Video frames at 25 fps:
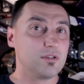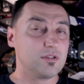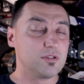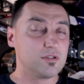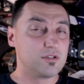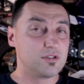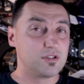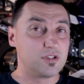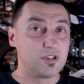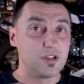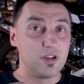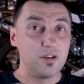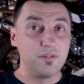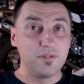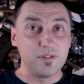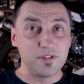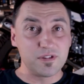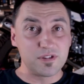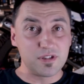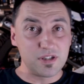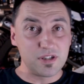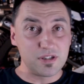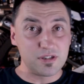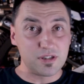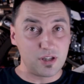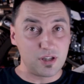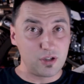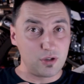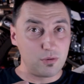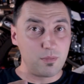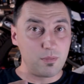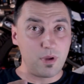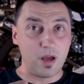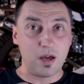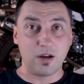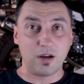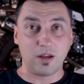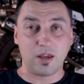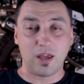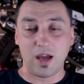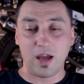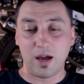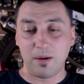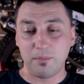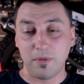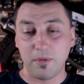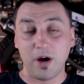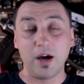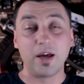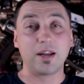surfaces that you
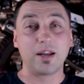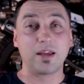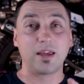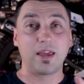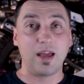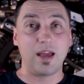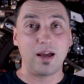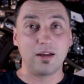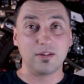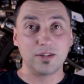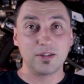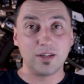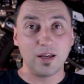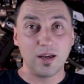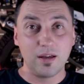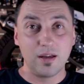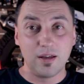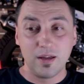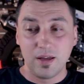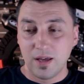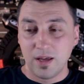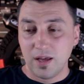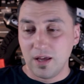might encounter.